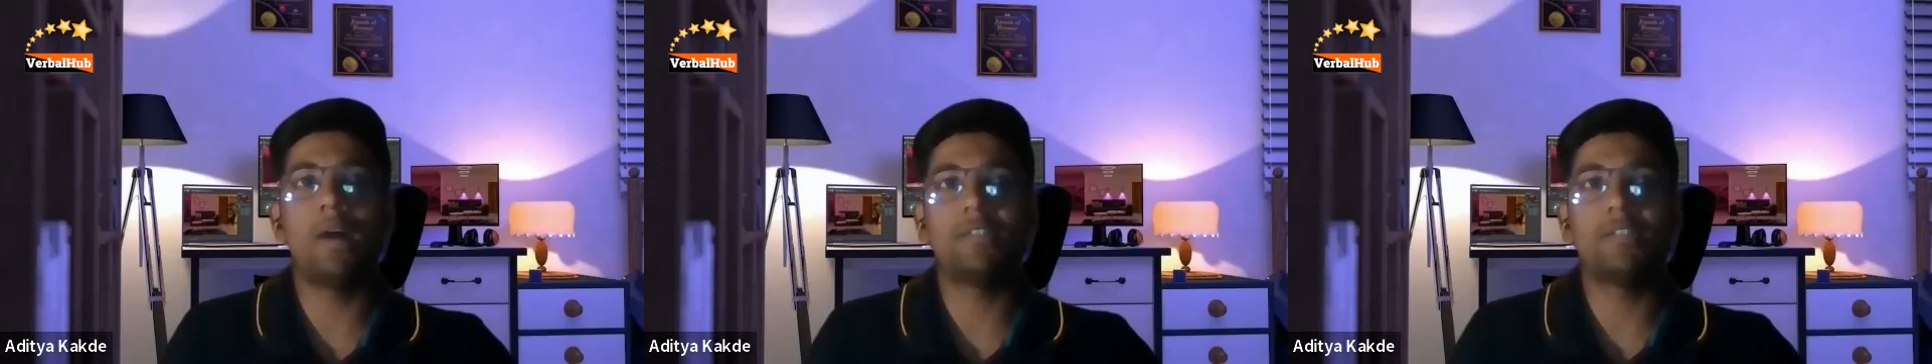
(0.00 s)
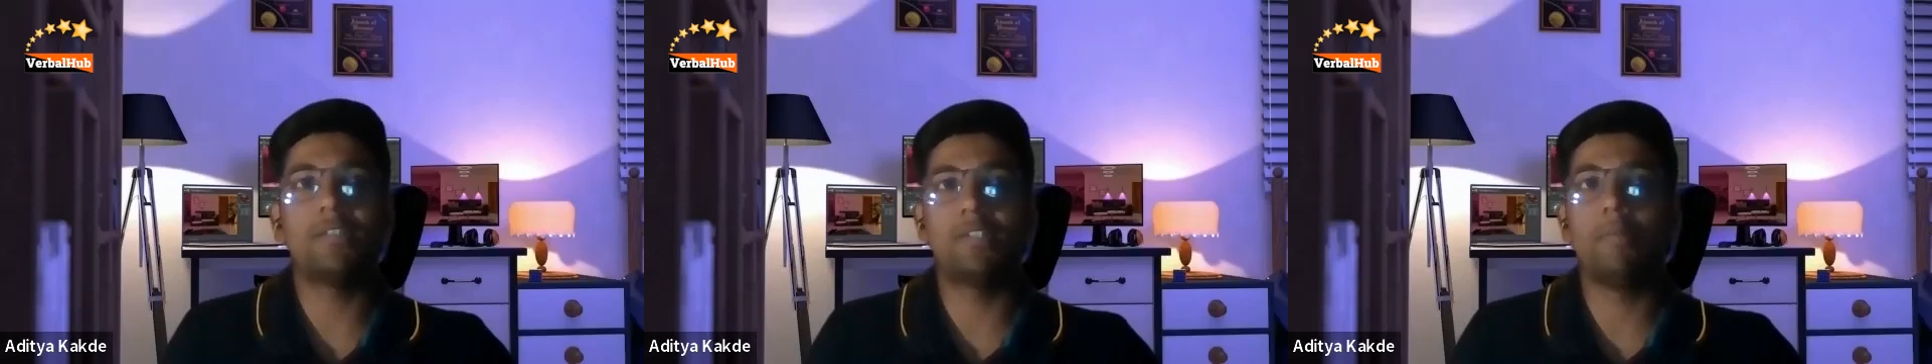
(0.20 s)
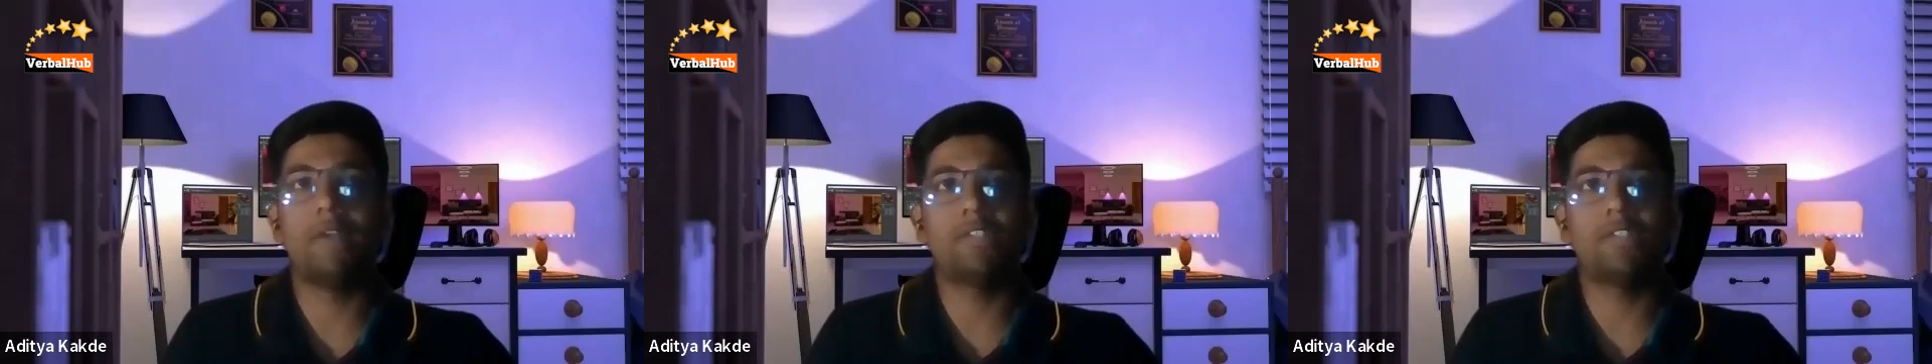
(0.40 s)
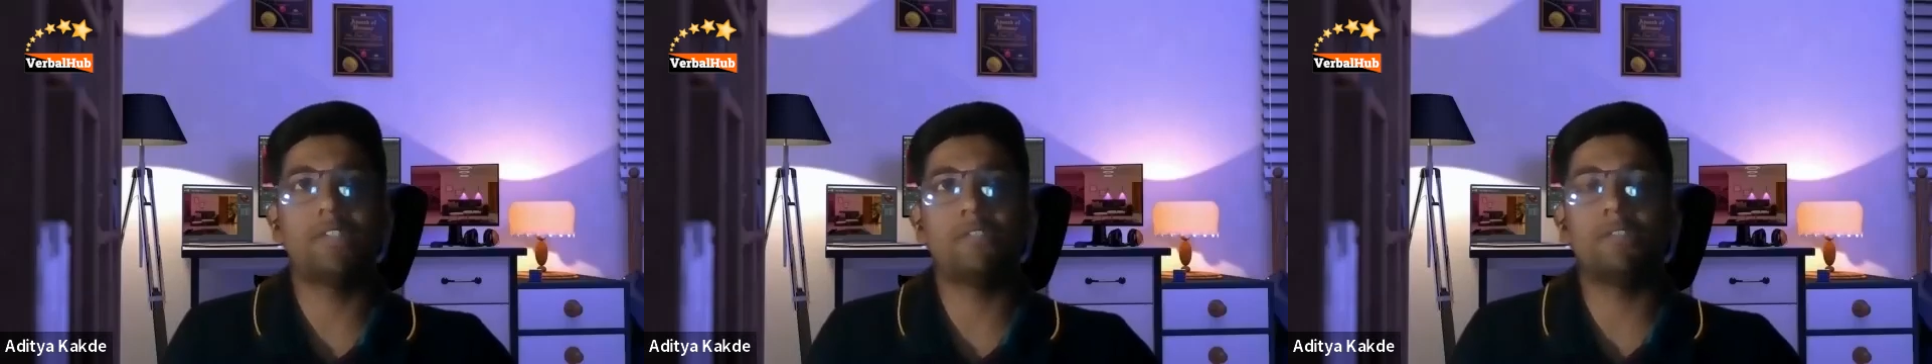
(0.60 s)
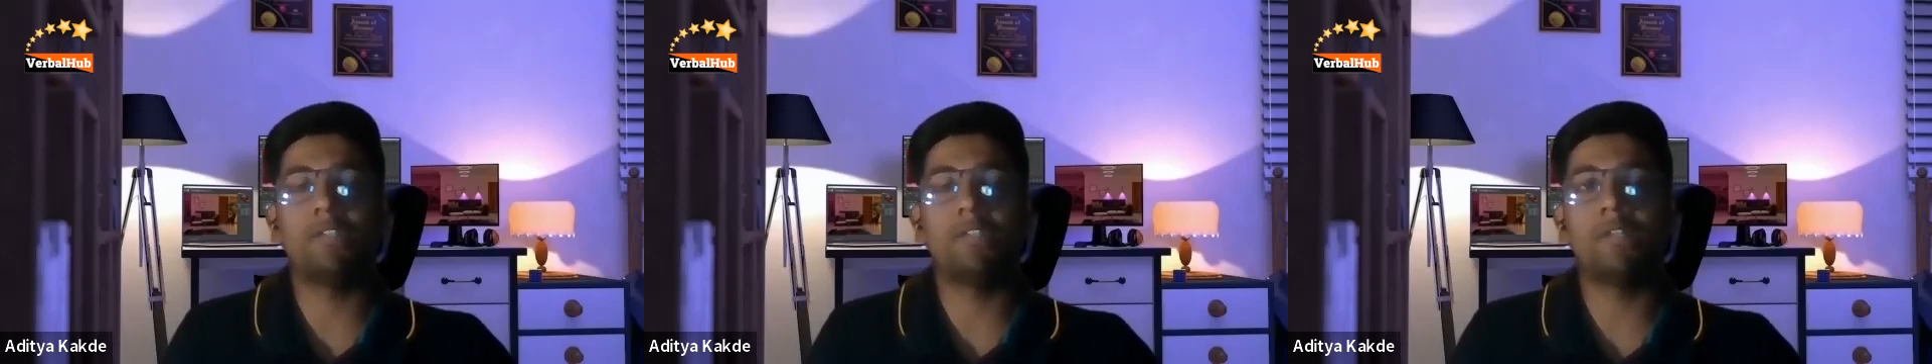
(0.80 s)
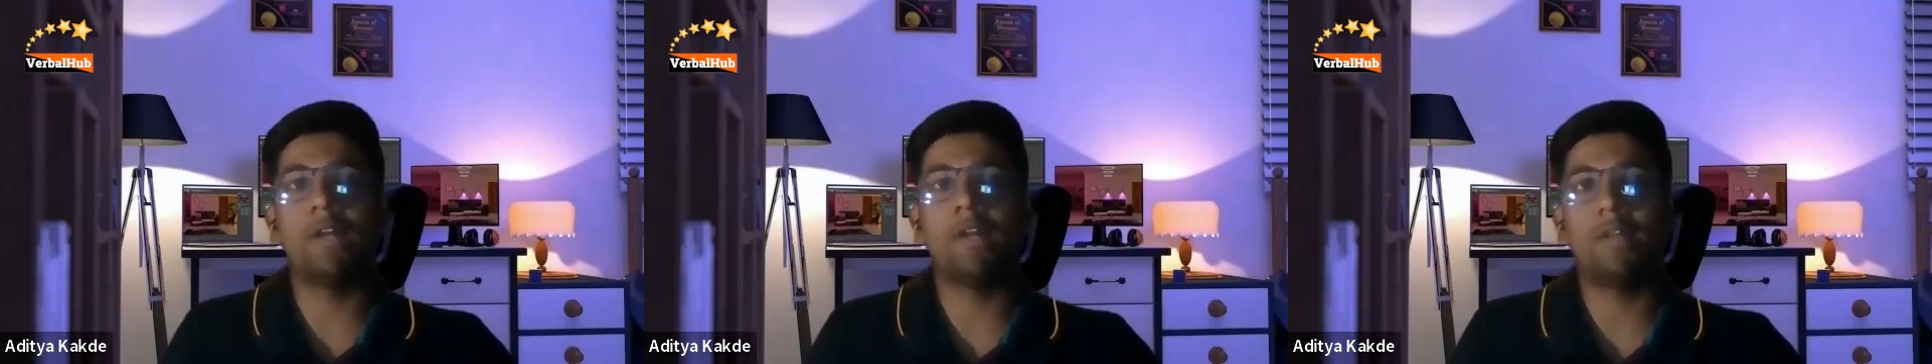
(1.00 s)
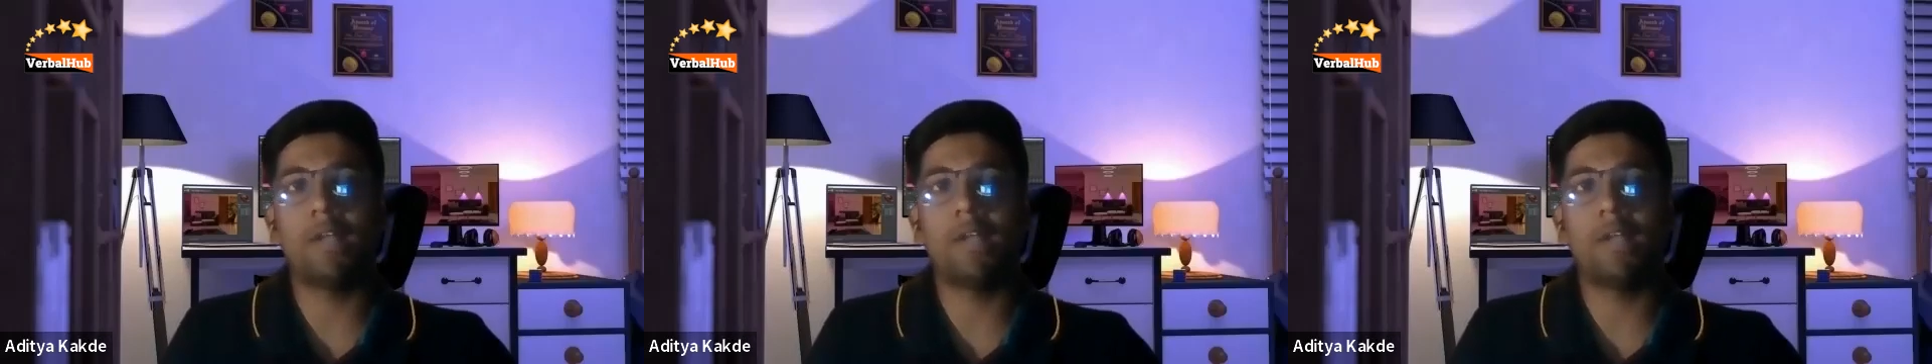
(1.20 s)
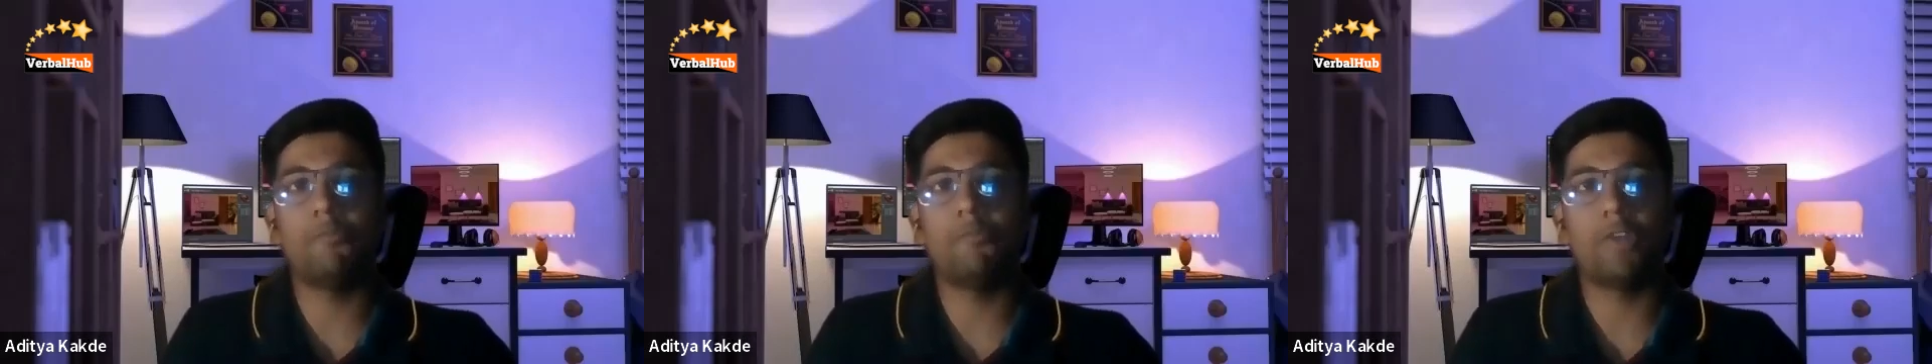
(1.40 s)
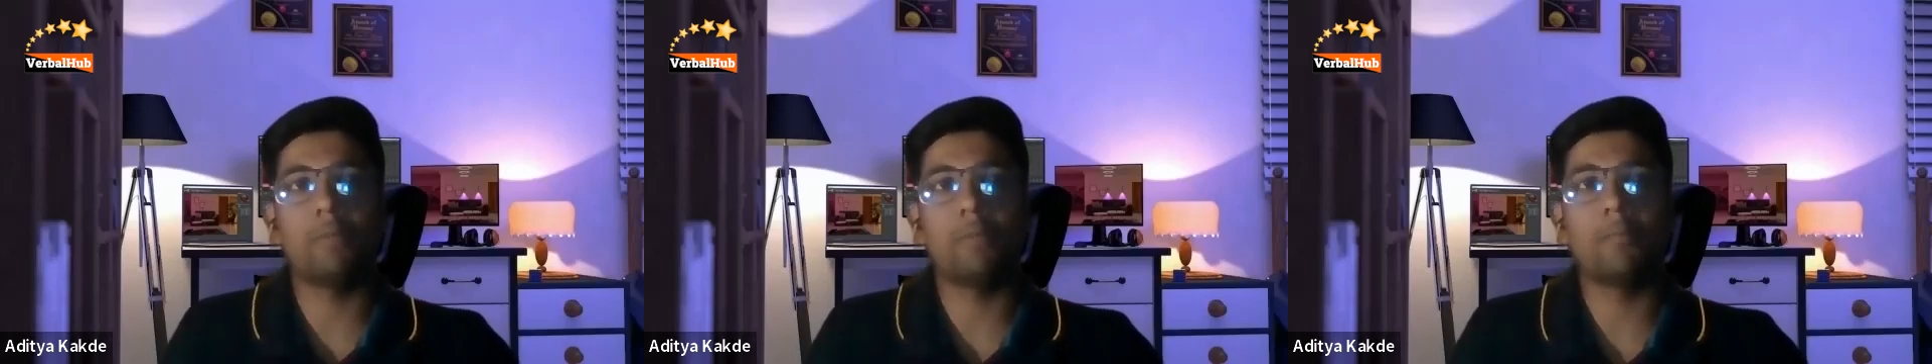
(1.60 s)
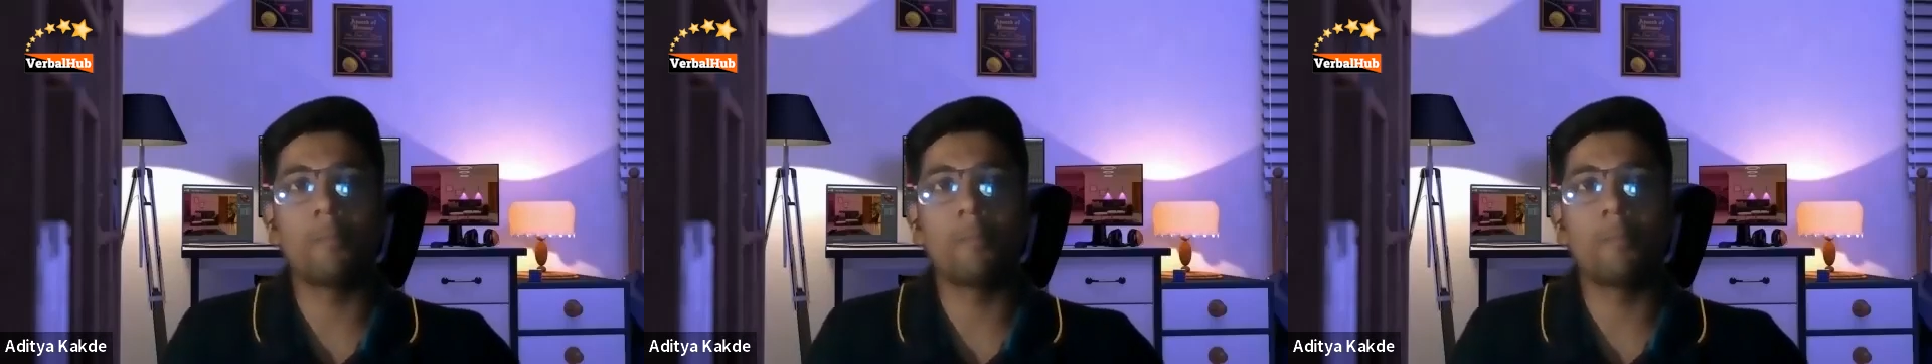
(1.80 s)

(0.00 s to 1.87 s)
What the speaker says: RC passage within that time frame.